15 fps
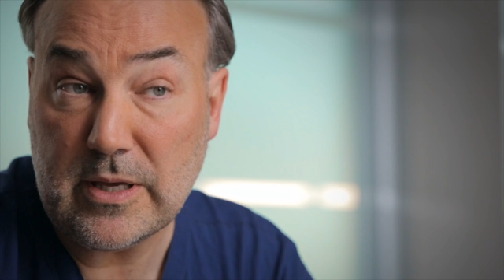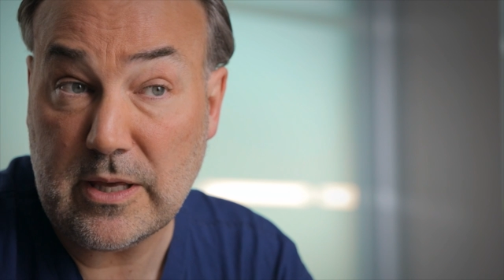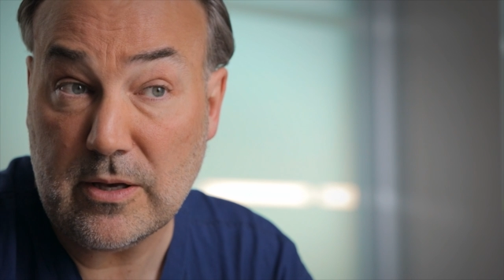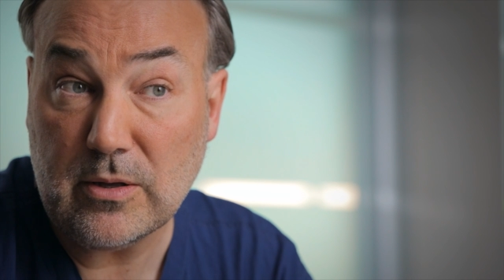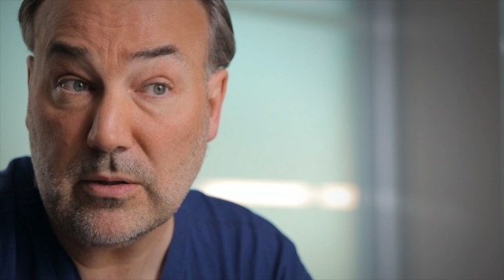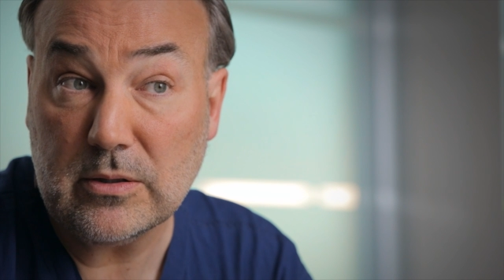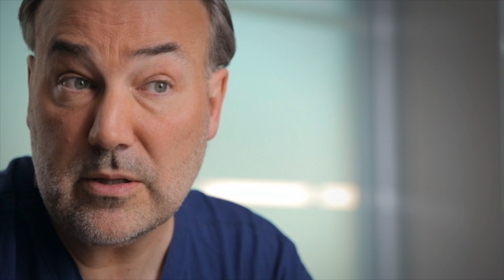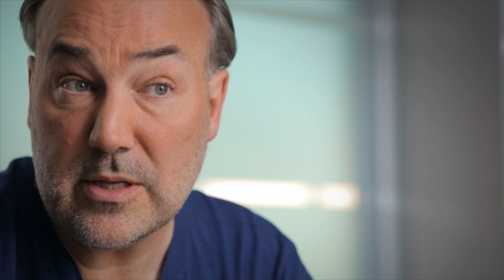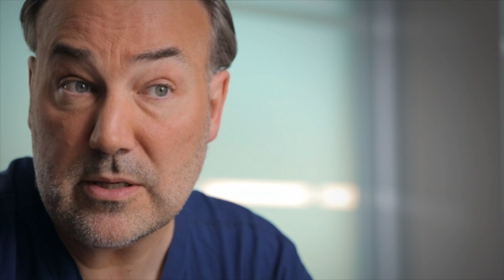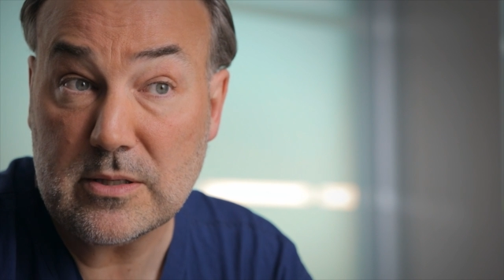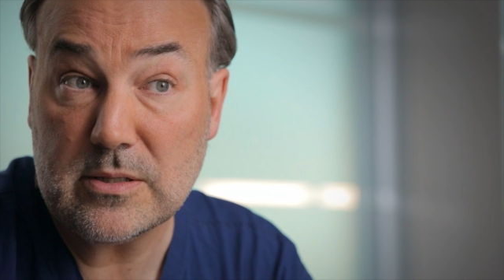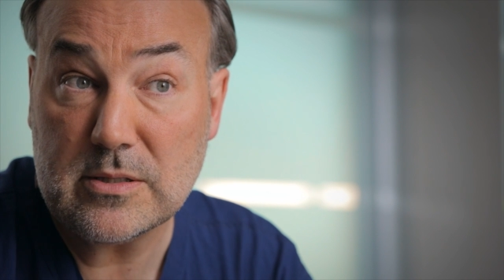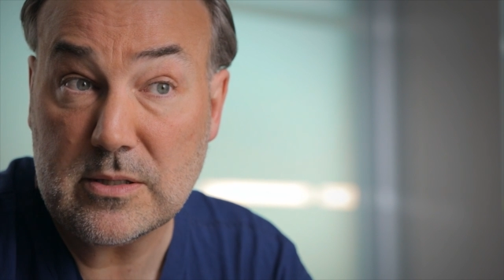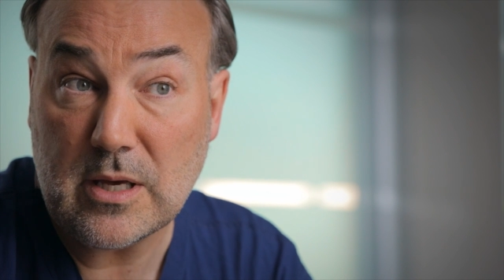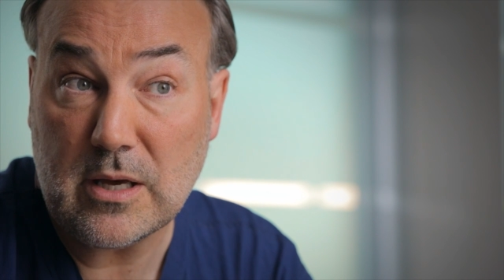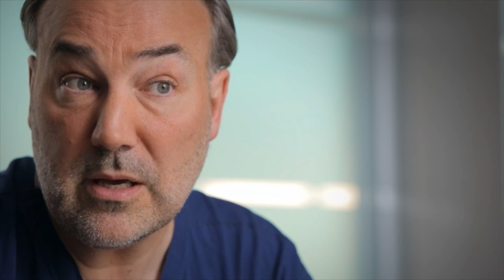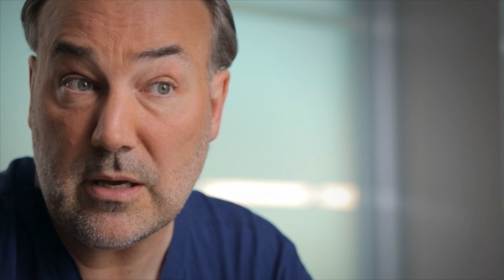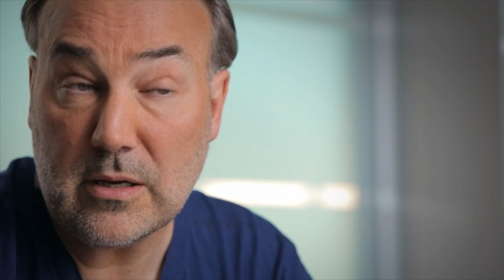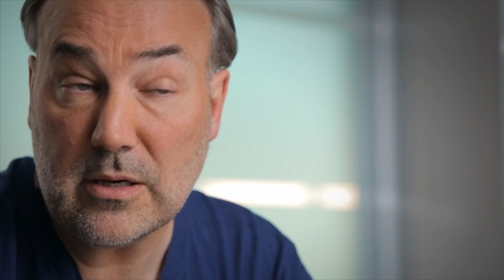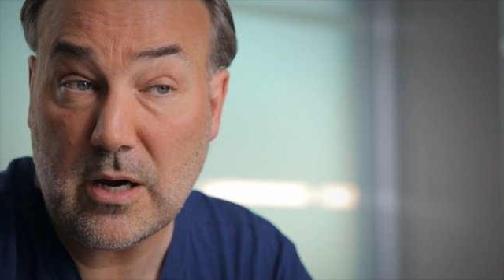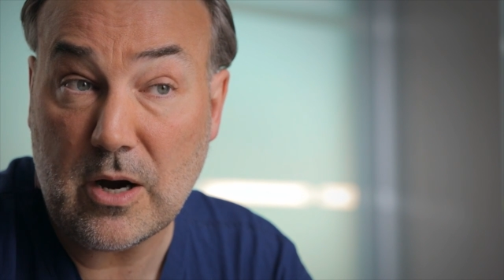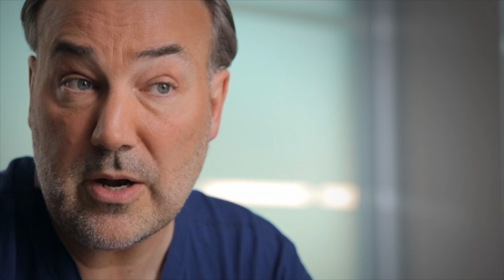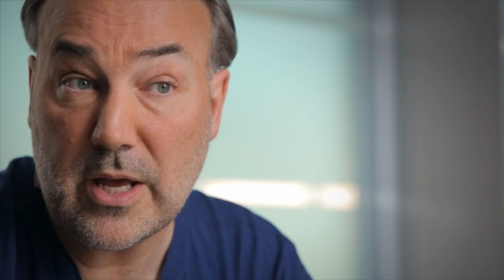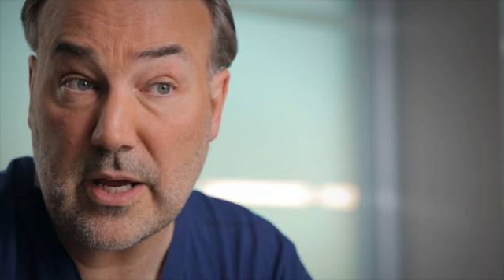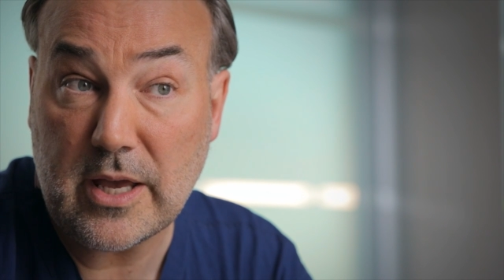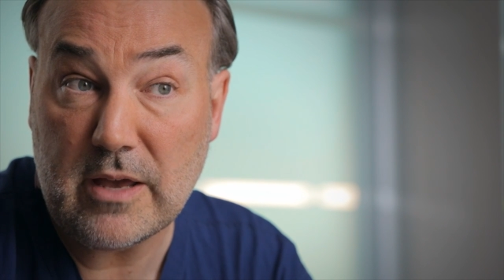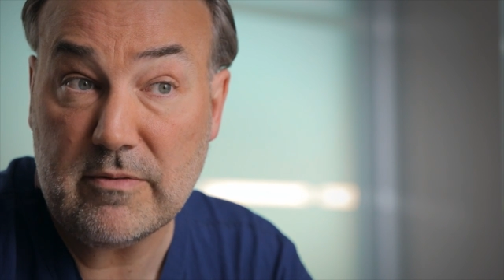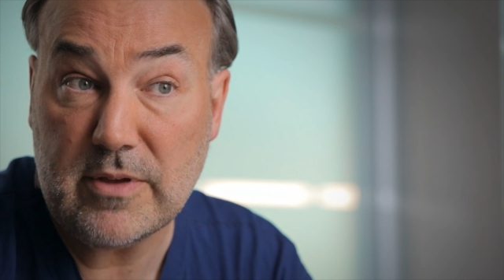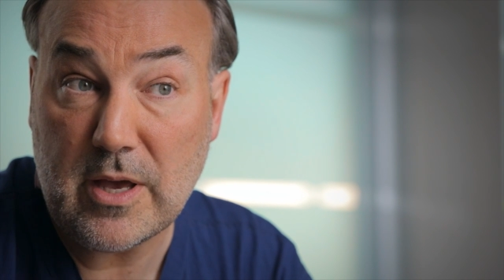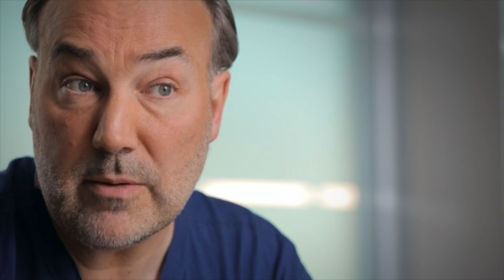killed this cardiac
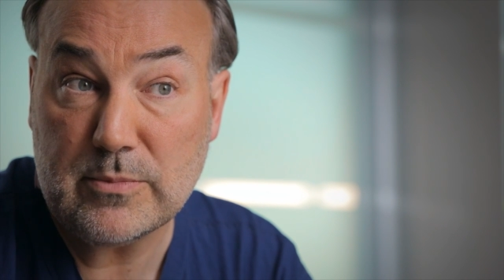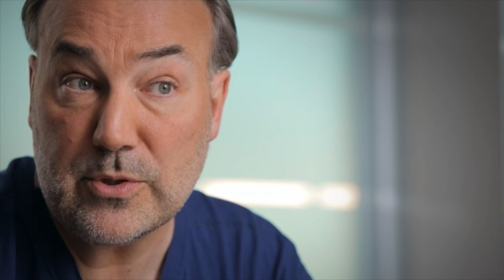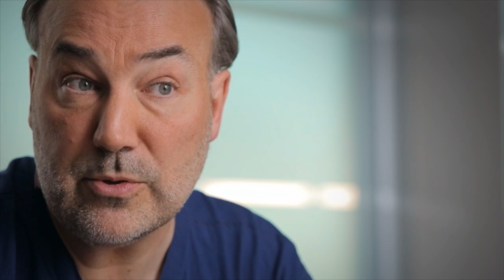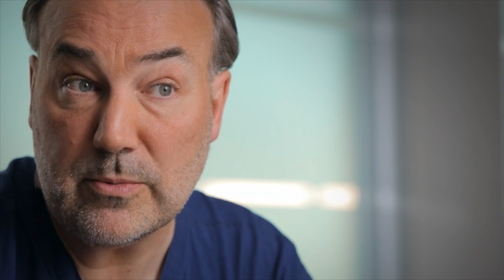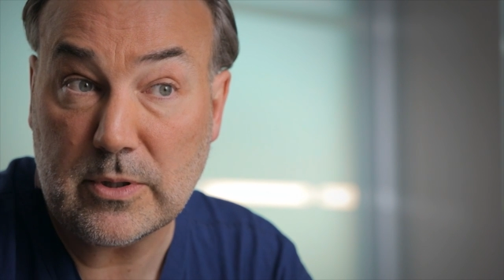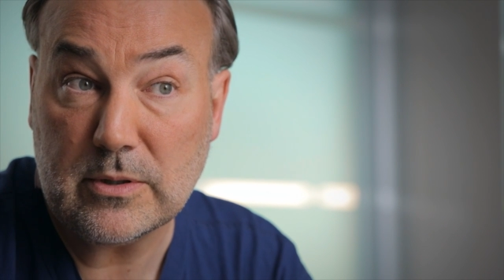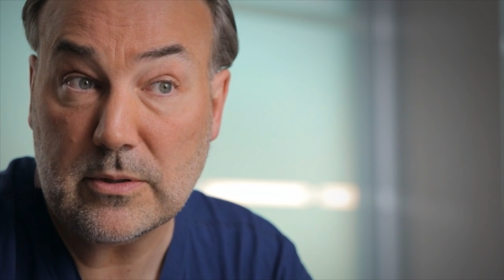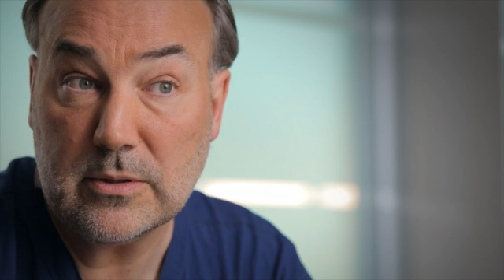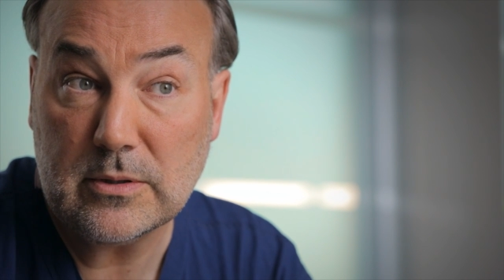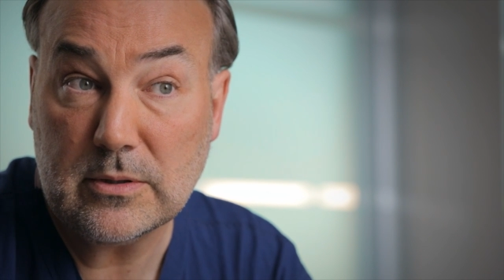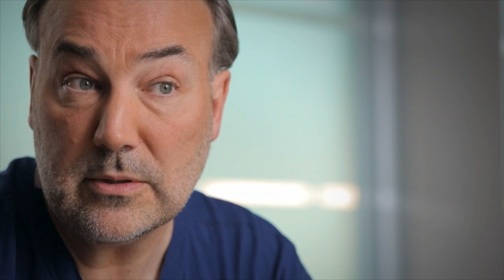AVM tumor.